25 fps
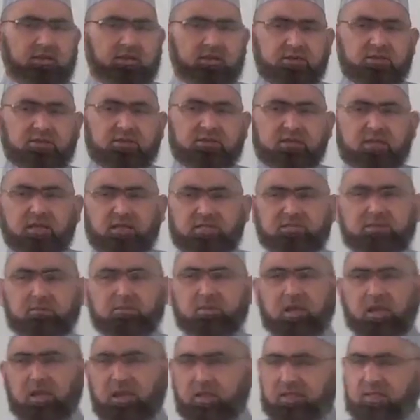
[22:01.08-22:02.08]
teaches us,
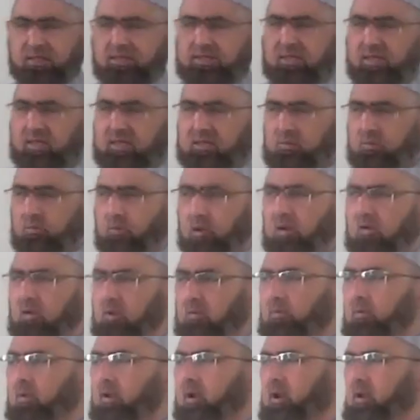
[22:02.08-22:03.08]
among other things, one
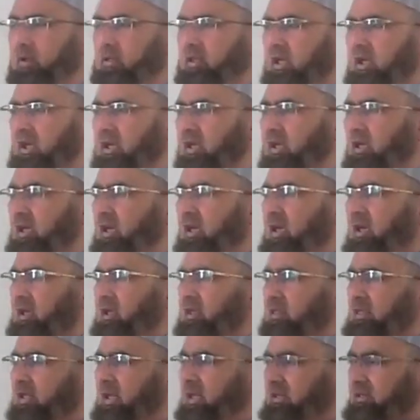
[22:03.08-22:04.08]
important thing,
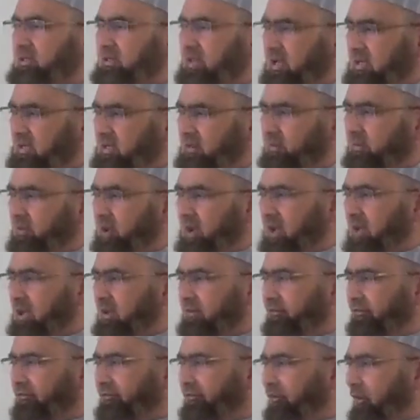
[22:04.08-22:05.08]
that just
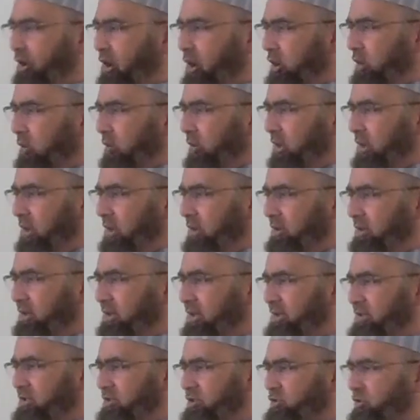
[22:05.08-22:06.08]
by following
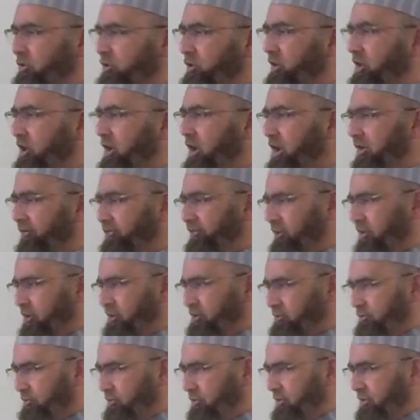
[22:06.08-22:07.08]
the sunnah of your
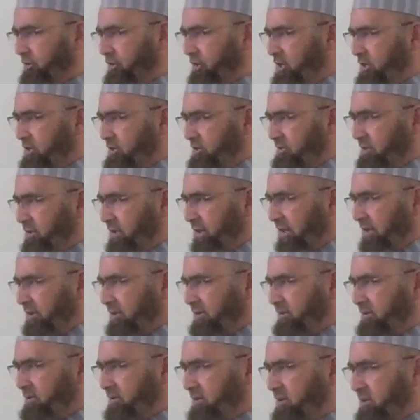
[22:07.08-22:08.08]
Rasul
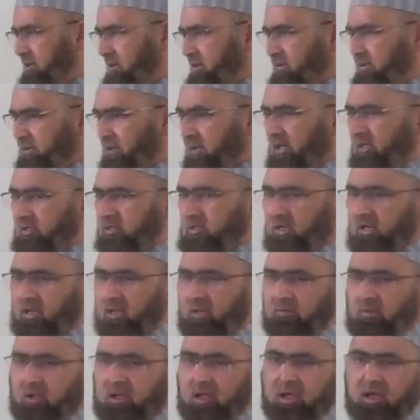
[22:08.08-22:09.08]
sallallahu alaihi
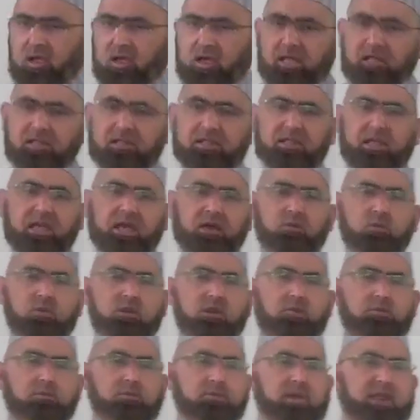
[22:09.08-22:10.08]
wasallam, Allah
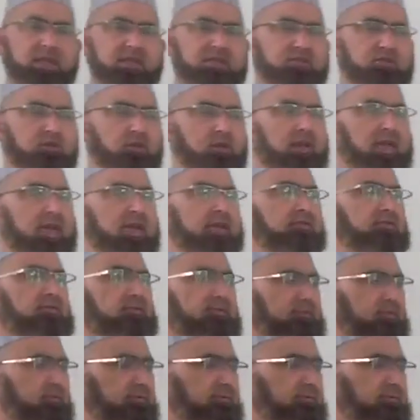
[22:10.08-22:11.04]
will bless your life.